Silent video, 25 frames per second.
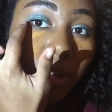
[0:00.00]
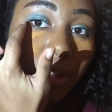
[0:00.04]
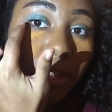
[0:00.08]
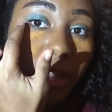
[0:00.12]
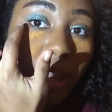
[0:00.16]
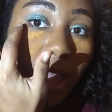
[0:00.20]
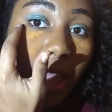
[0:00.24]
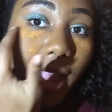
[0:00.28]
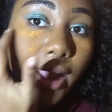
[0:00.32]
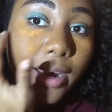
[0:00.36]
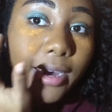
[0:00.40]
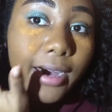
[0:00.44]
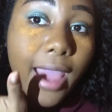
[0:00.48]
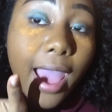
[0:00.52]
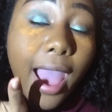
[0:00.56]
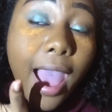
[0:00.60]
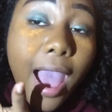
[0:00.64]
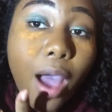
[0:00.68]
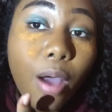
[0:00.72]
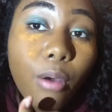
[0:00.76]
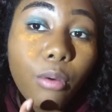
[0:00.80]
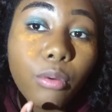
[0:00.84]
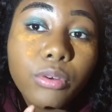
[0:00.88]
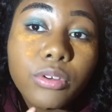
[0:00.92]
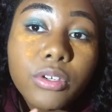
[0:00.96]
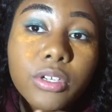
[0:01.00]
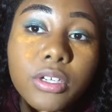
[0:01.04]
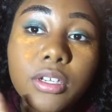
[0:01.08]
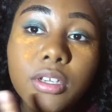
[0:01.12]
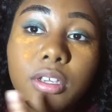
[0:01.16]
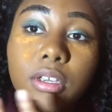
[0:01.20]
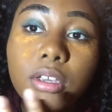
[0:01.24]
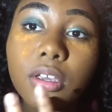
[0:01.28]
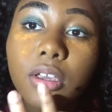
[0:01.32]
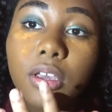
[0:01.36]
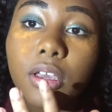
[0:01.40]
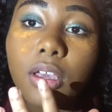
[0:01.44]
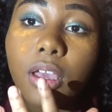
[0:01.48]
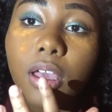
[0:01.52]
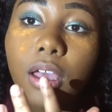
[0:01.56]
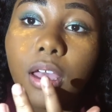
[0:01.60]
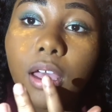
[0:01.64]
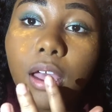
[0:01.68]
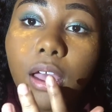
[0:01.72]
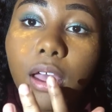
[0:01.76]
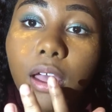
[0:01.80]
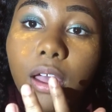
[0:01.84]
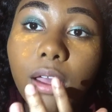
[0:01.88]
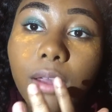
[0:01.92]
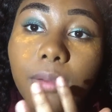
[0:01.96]
line out,
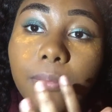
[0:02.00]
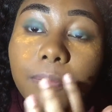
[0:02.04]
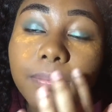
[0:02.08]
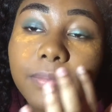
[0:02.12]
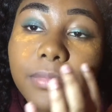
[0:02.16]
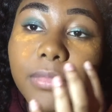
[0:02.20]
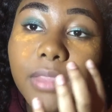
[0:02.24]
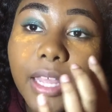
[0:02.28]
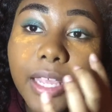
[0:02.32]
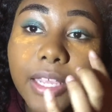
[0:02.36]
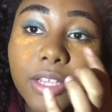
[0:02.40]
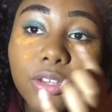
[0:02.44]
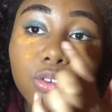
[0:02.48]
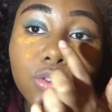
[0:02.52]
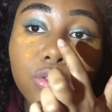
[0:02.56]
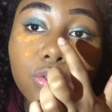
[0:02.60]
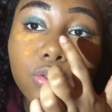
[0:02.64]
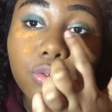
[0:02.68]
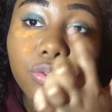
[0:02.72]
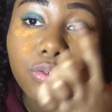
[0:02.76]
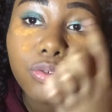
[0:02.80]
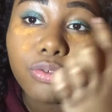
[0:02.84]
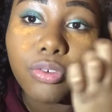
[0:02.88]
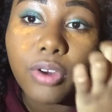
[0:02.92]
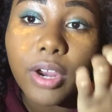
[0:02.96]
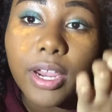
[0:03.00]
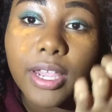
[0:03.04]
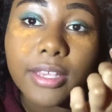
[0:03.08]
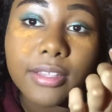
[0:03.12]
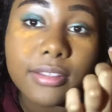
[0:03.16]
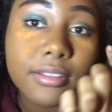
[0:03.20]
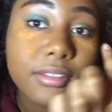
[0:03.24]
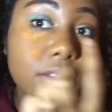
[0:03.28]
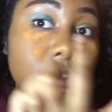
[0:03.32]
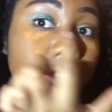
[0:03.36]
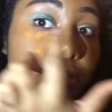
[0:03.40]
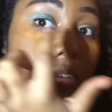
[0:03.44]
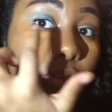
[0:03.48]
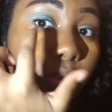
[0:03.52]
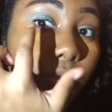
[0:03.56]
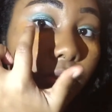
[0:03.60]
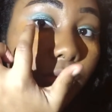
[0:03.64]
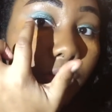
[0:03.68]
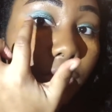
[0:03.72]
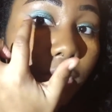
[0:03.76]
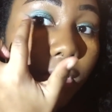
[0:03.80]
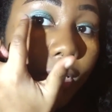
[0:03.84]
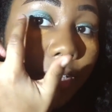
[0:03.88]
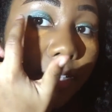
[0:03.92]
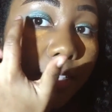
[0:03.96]
like traced the
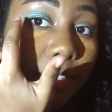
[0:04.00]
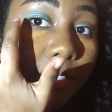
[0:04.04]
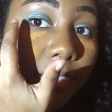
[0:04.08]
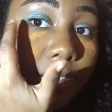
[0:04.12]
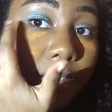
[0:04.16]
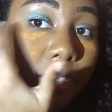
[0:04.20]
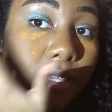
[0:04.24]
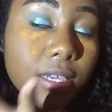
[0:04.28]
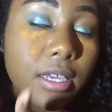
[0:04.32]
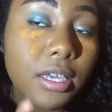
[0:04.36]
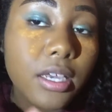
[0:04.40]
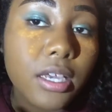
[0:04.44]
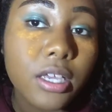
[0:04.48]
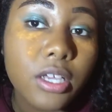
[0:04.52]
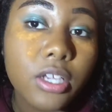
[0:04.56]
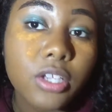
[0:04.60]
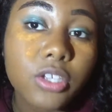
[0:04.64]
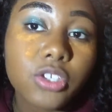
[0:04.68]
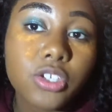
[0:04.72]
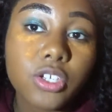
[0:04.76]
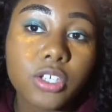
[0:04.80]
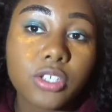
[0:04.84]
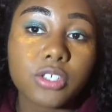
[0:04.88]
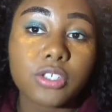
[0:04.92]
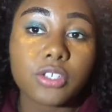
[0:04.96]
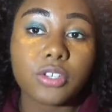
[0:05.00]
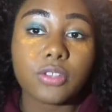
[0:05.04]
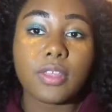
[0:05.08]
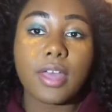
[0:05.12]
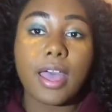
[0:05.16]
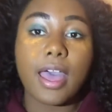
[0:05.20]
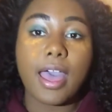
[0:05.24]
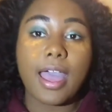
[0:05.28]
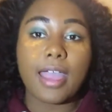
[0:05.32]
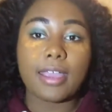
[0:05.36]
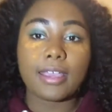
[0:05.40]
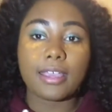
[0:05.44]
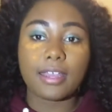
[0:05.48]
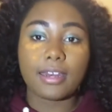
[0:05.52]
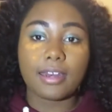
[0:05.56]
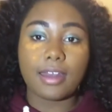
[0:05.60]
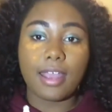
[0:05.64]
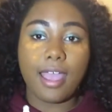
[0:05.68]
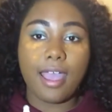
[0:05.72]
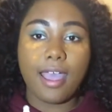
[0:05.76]
crease, just so that I can